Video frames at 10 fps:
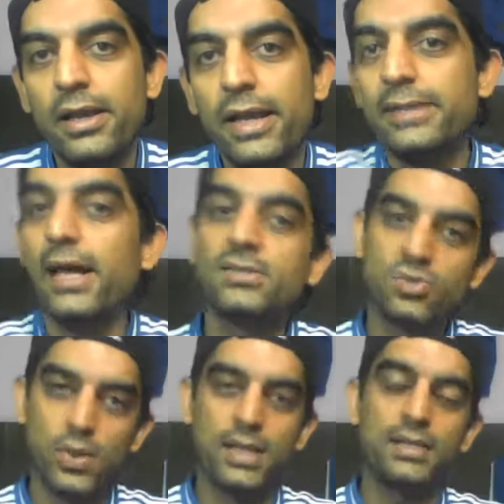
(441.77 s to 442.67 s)
and that's
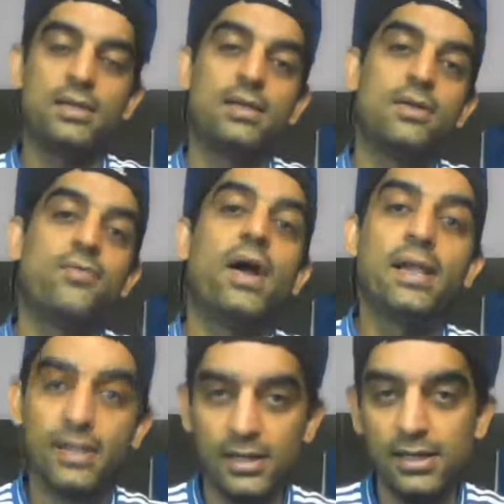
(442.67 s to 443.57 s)
when
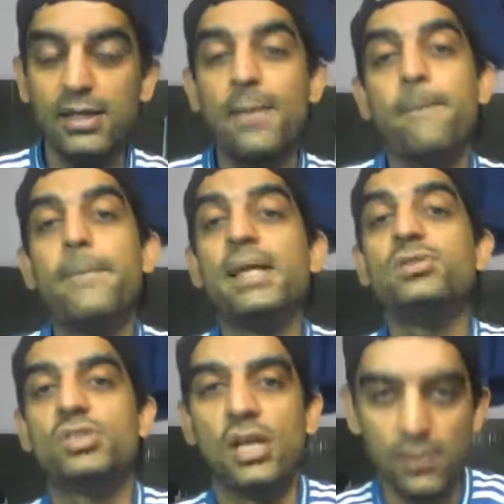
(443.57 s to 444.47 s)
finally
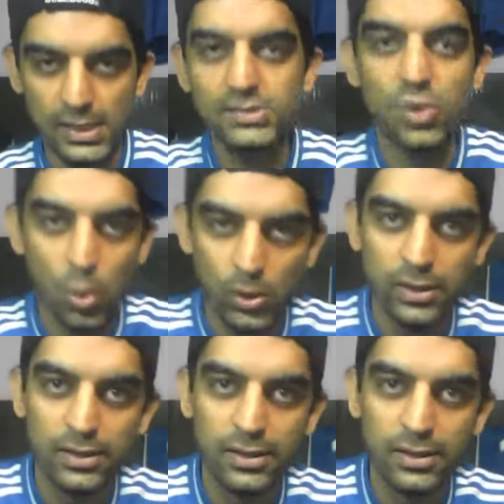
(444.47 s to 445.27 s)
Ben Chilwell scored.